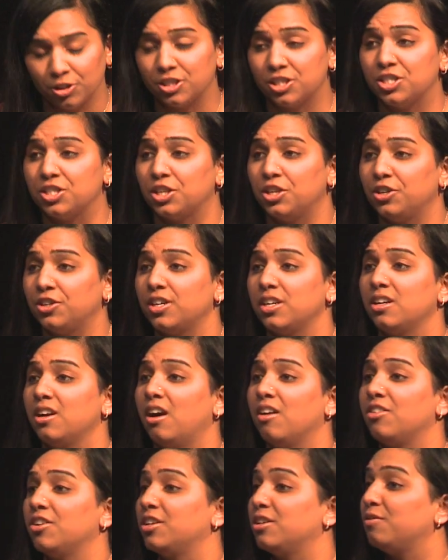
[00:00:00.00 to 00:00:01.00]
you're securing
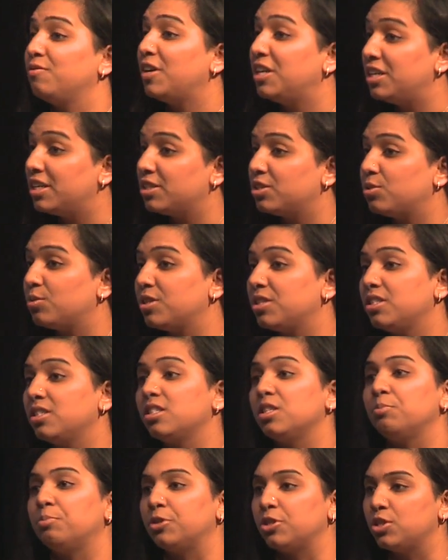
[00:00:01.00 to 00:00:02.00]
other funding
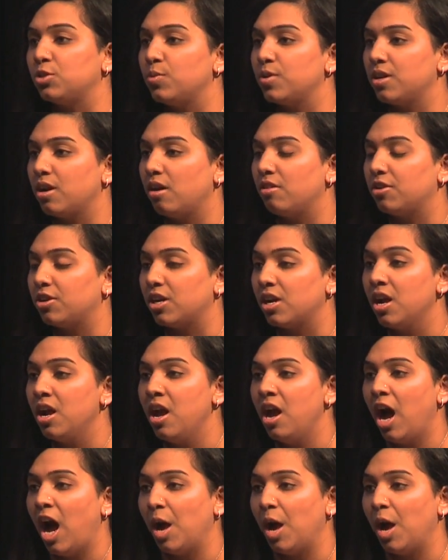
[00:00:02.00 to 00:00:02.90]
sources and pursuing other